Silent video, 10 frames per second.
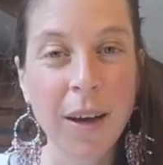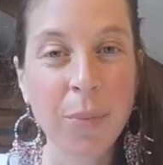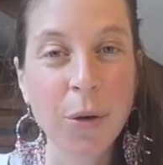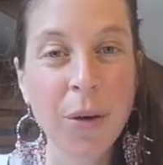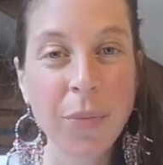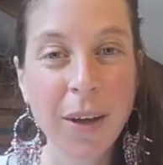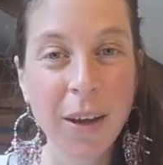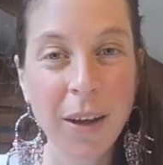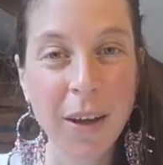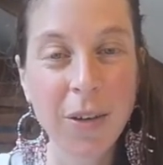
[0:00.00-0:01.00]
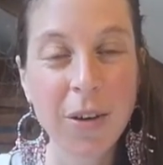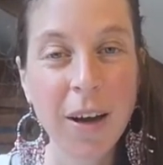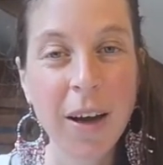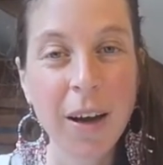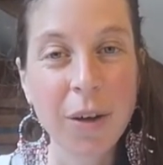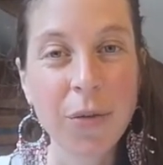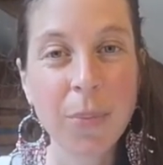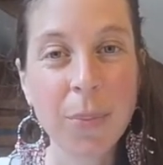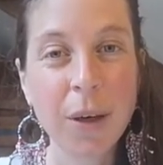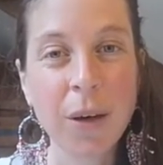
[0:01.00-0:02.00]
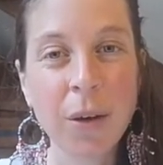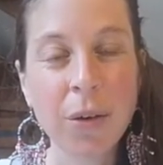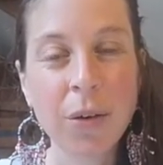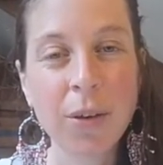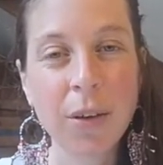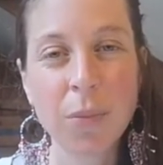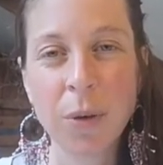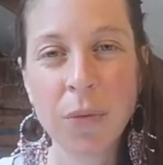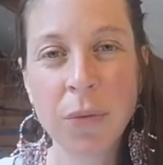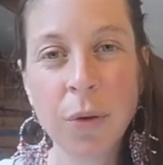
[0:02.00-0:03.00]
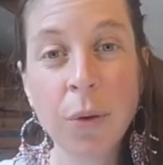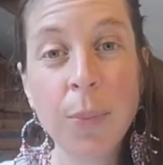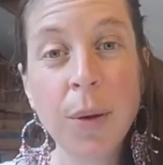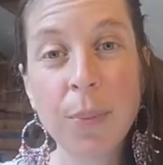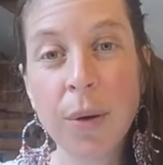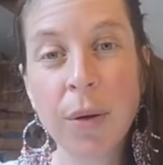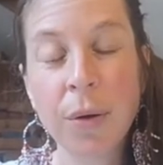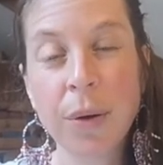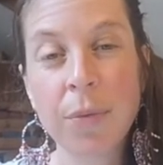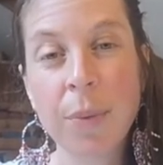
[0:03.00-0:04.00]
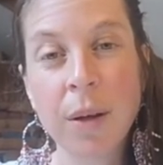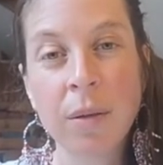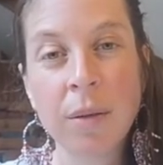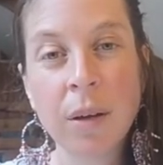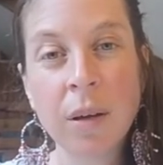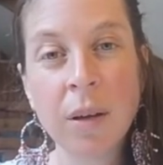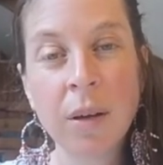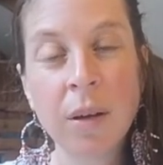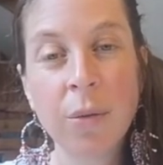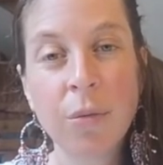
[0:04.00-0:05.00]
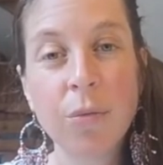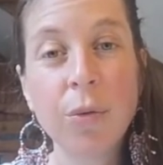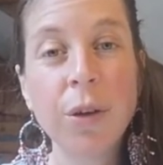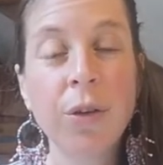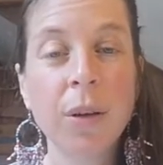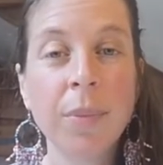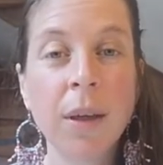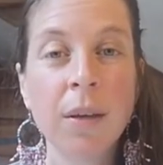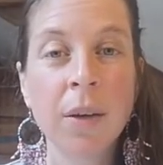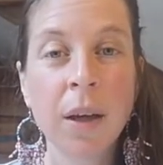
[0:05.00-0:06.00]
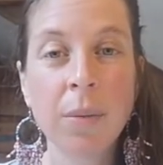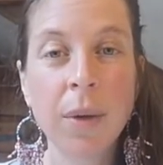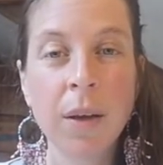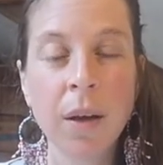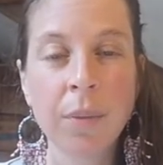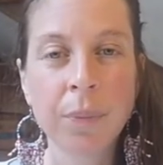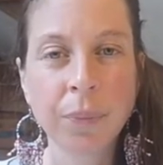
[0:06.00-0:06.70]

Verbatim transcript: I'm coming here on live because there's been few people who have been reaching me and telling me that